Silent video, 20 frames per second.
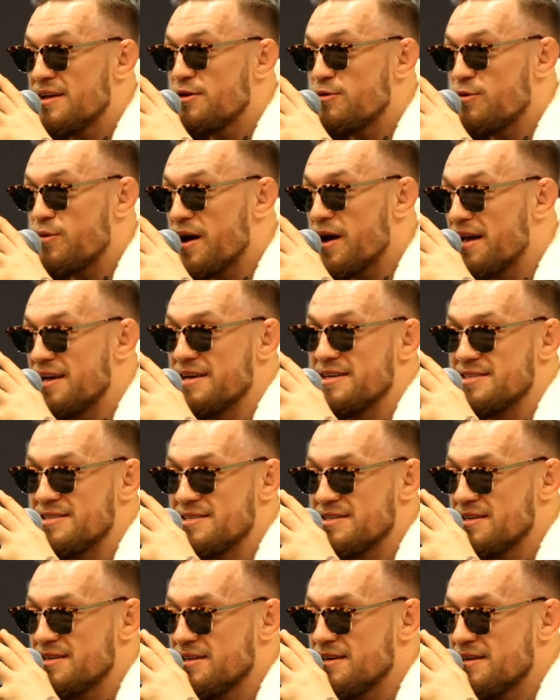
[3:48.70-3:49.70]

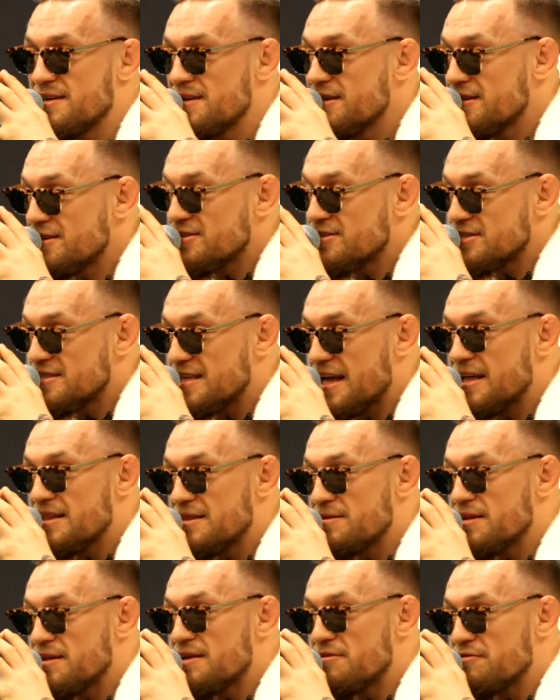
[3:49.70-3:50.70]
ways to
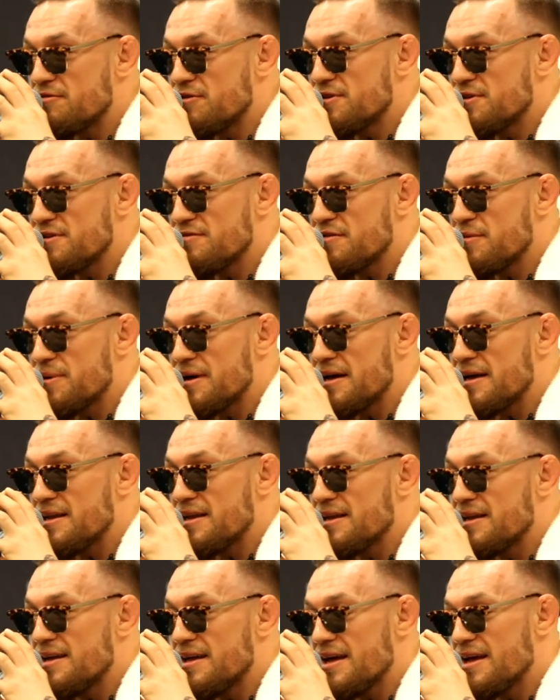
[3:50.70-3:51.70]
stand in front of a man,
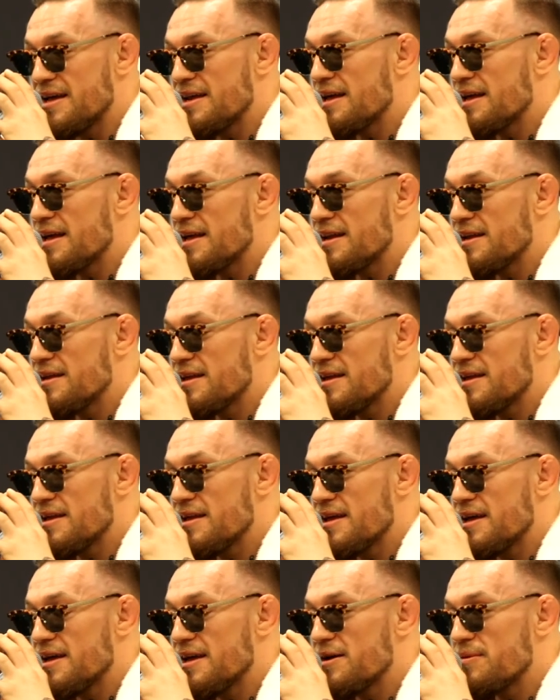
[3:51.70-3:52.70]
and and.
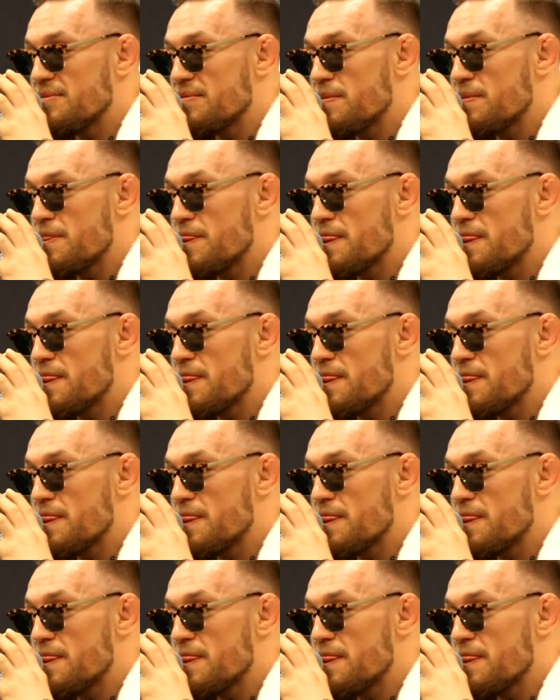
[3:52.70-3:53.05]
and